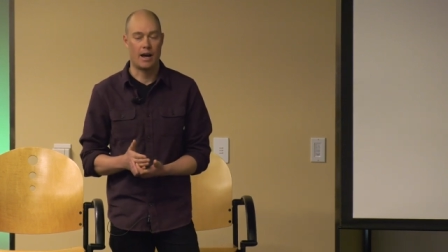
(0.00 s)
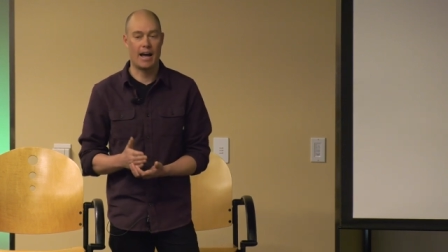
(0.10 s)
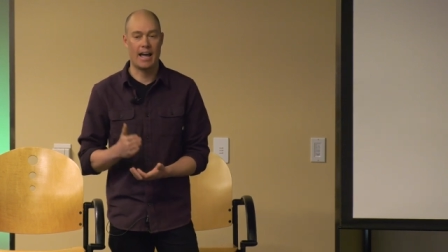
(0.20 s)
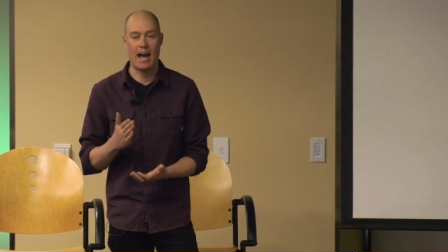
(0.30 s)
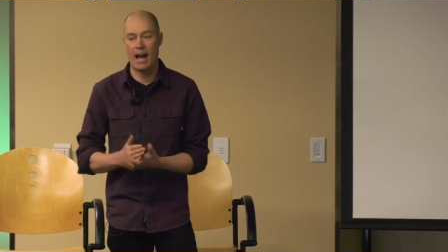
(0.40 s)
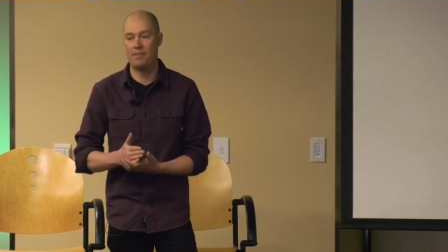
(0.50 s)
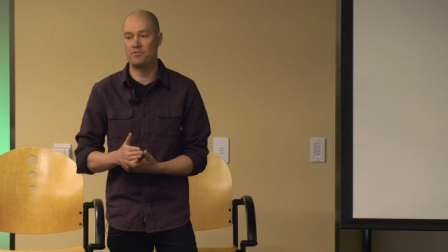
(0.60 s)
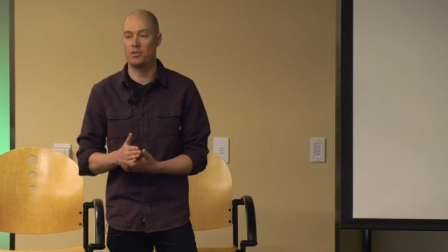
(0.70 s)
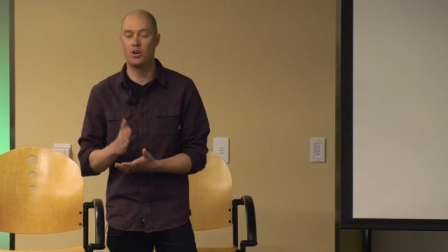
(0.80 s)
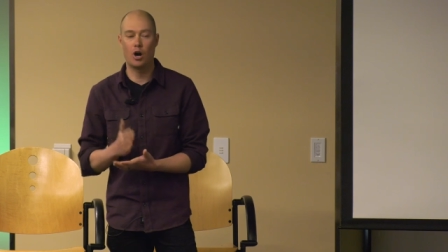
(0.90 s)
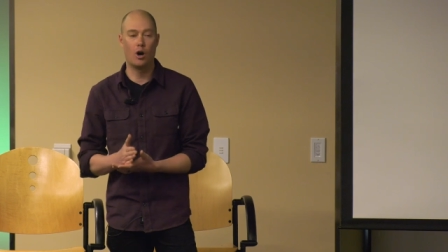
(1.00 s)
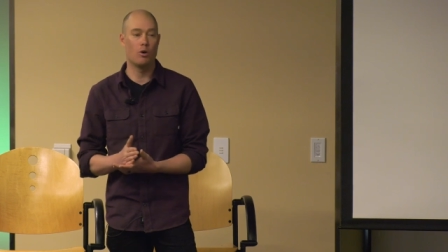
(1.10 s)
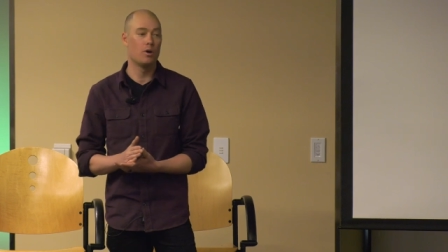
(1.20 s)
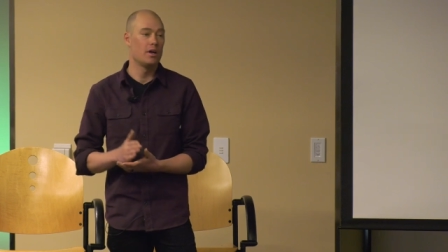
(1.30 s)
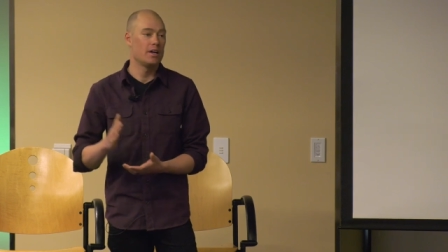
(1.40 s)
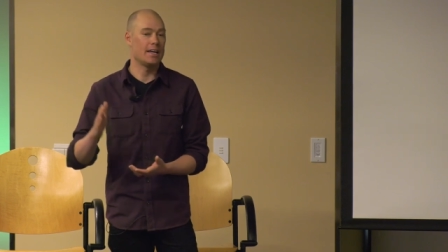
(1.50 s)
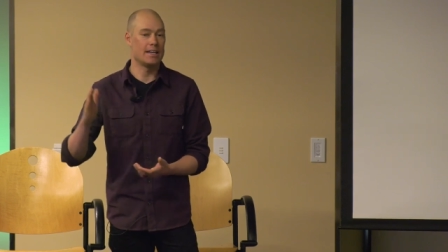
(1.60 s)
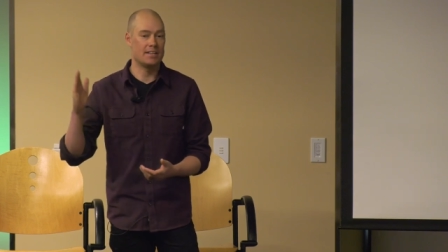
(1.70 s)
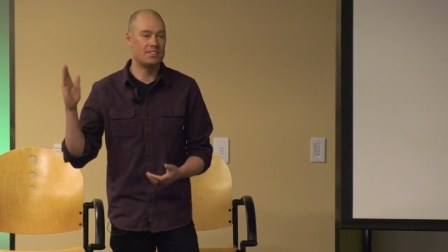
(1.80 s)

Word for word: I have to go in